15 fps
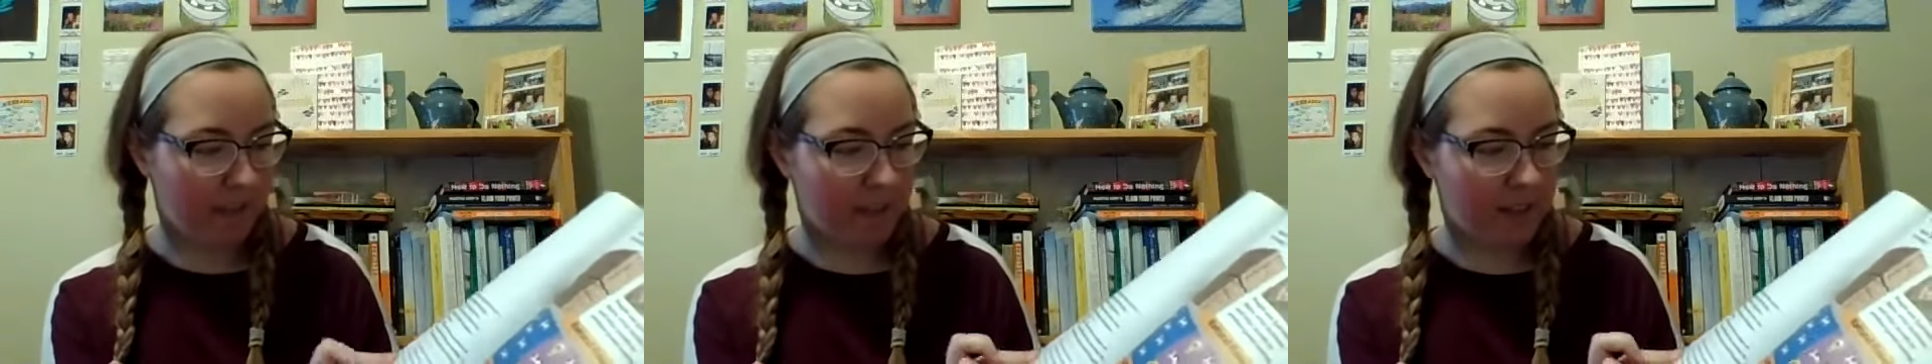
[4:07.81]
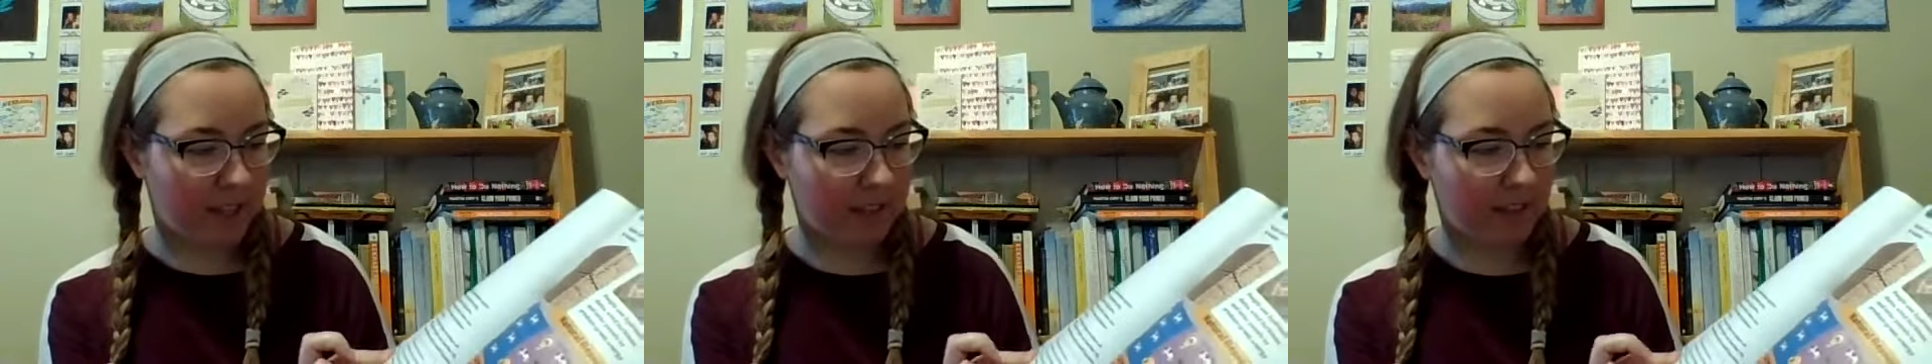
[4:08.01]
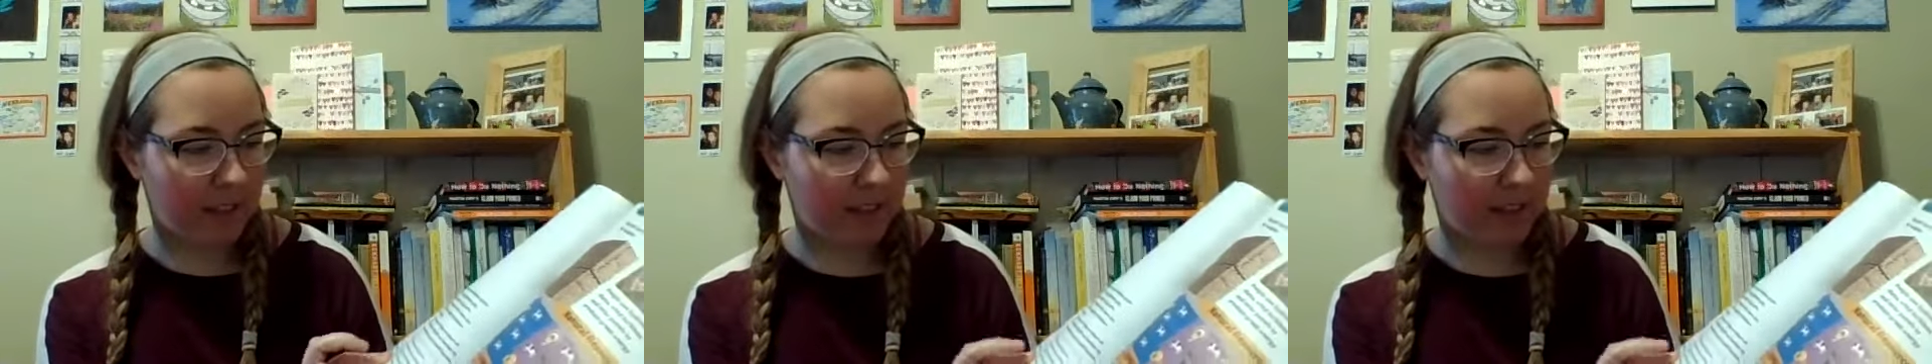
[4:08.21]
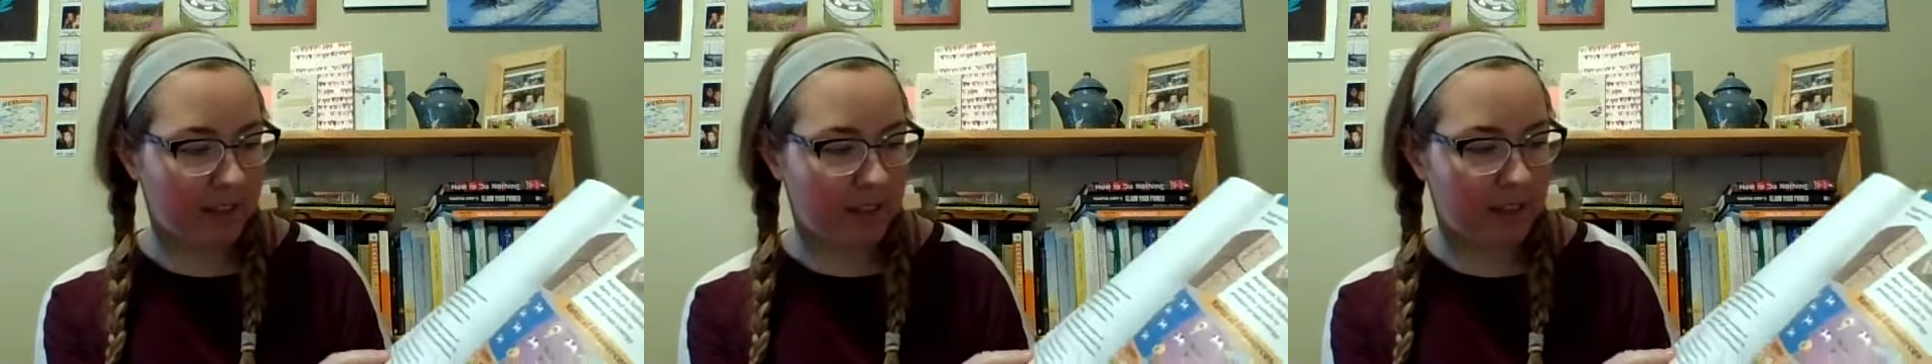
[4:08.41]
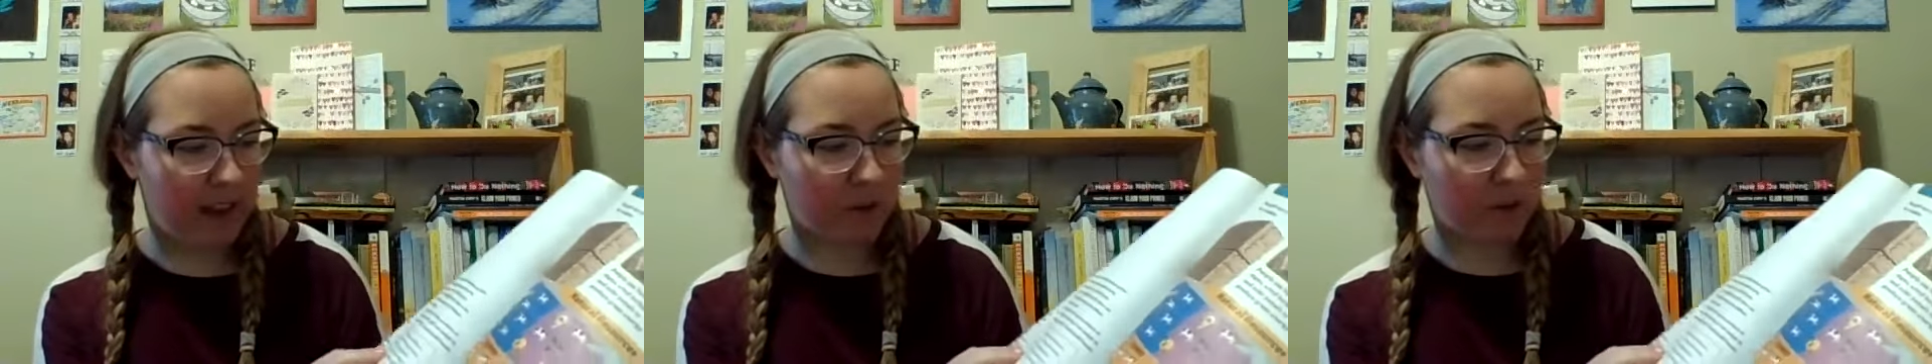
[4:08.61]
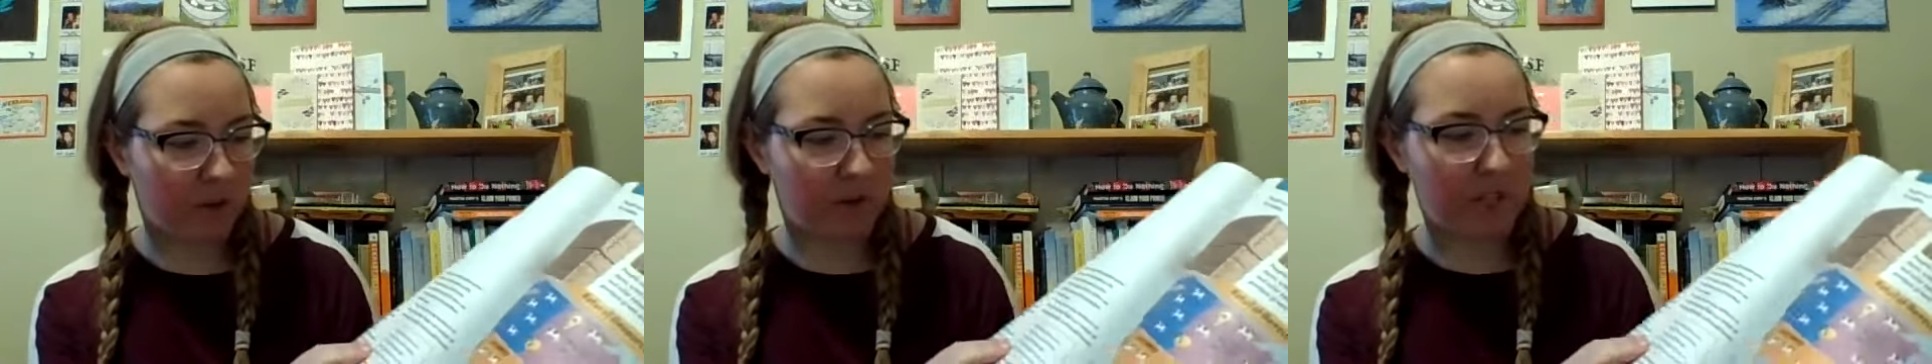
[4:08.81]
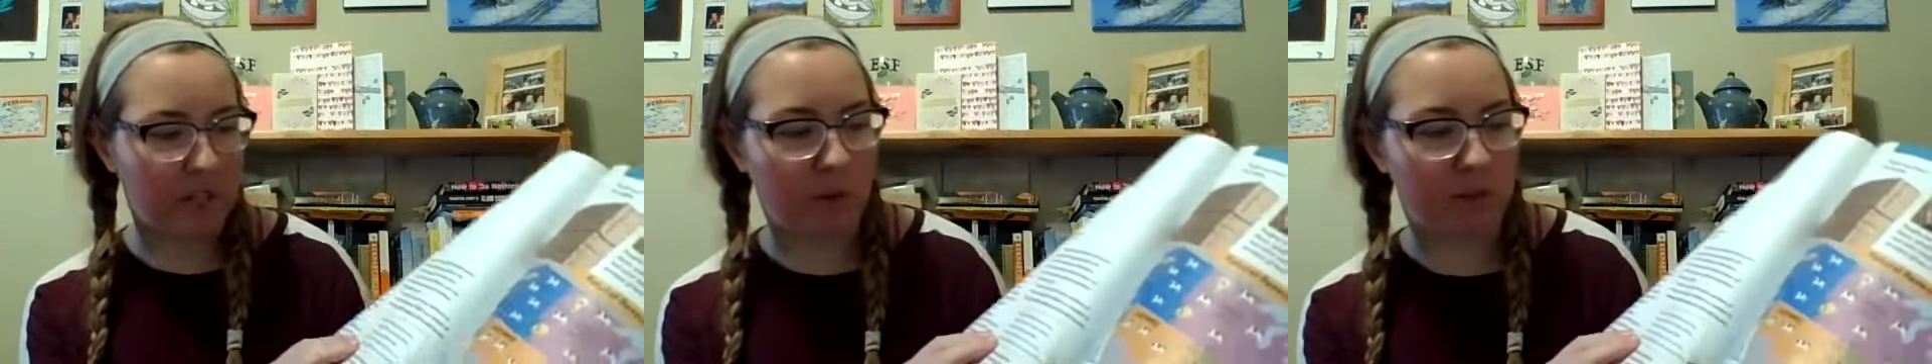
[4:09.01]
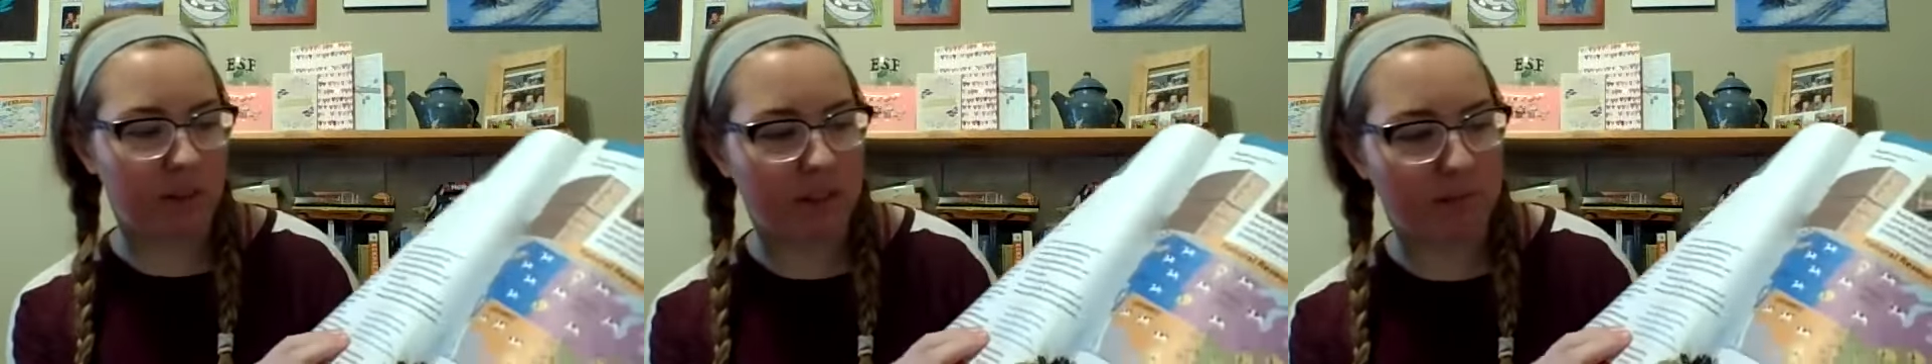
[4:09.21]
it says, look at the natural
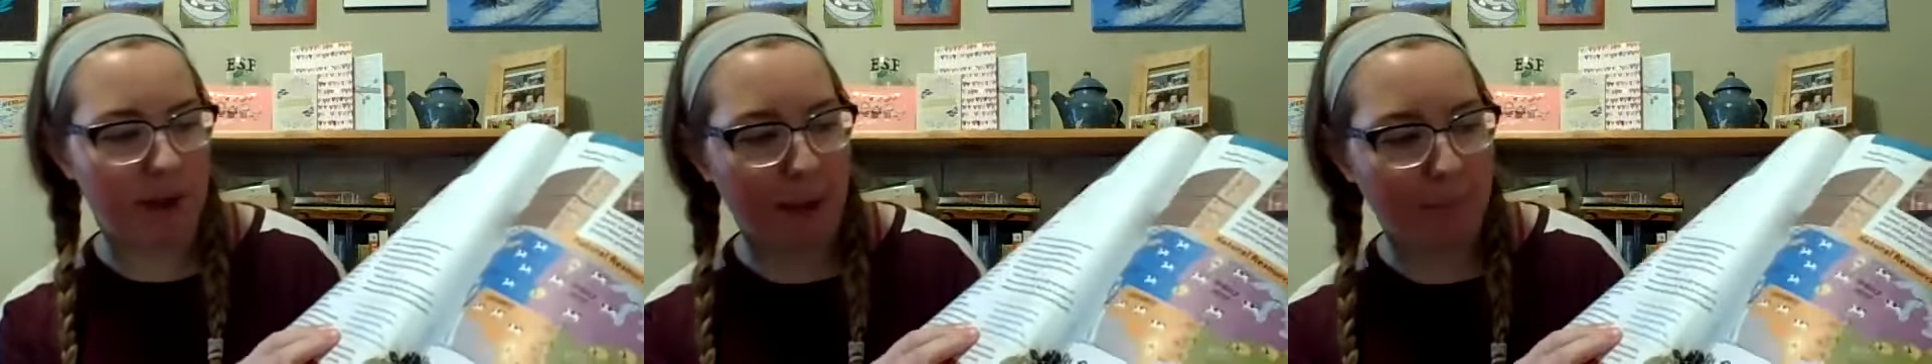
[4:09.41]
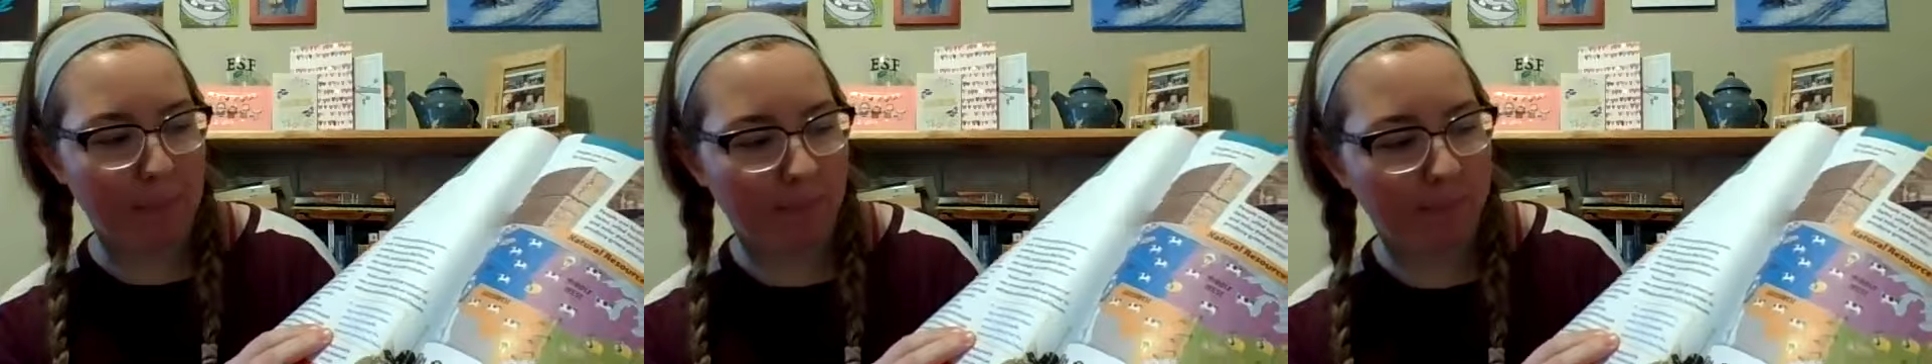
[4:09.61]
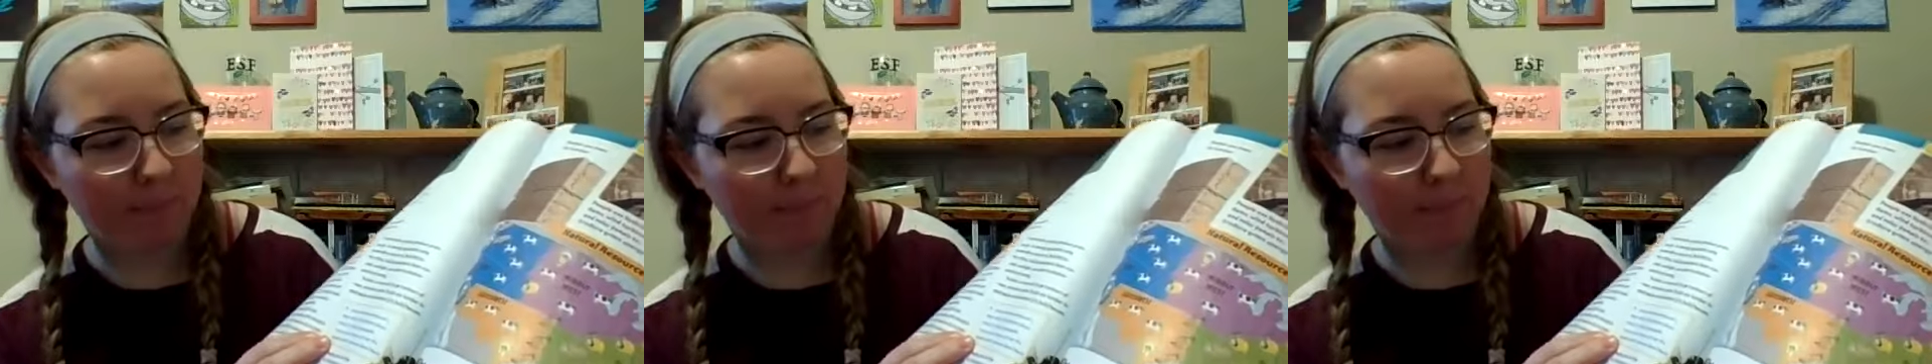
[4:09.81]
resources map